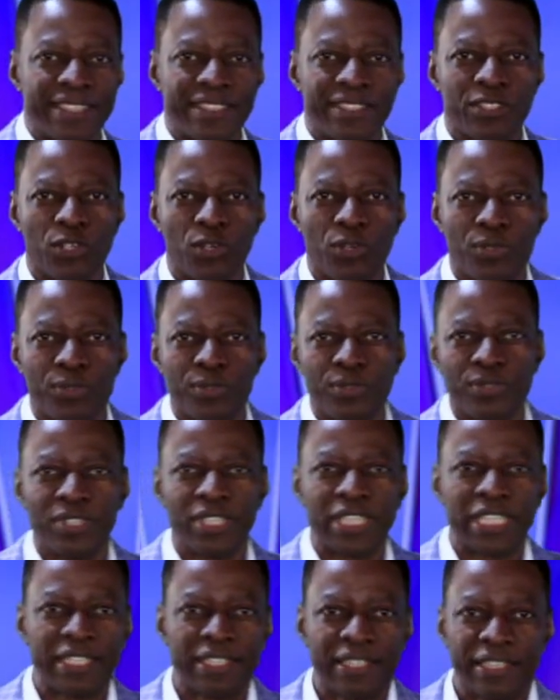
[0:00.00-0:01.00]
So
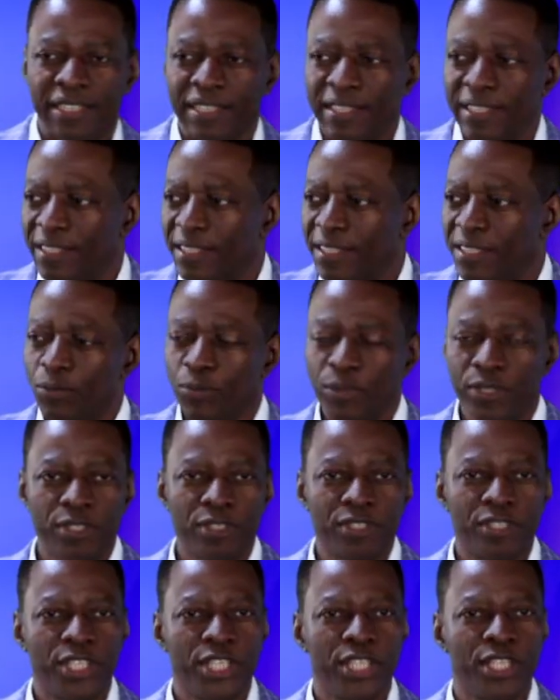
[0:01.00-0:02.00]
it was
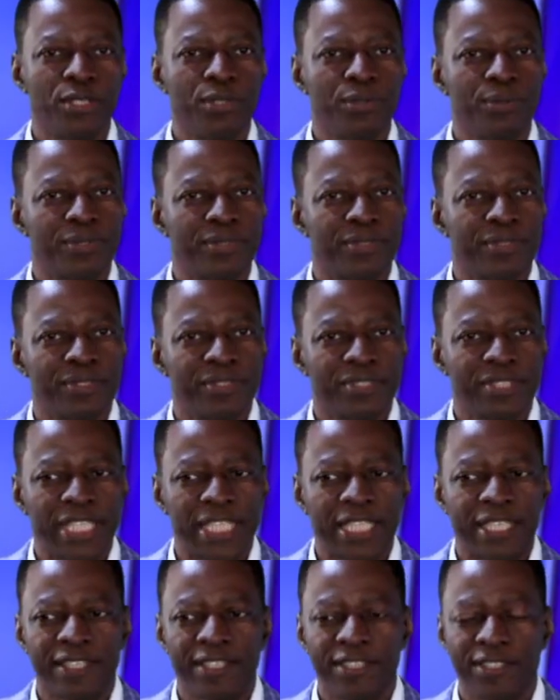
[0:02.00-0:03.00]
on the news,
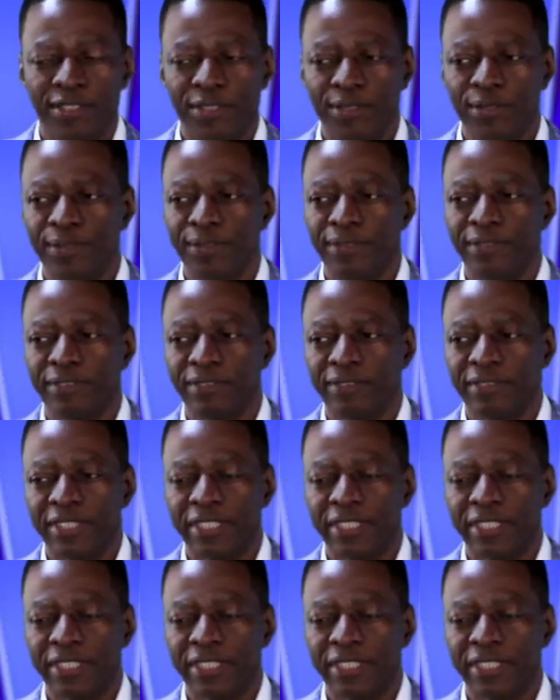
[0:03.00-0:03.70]
you know,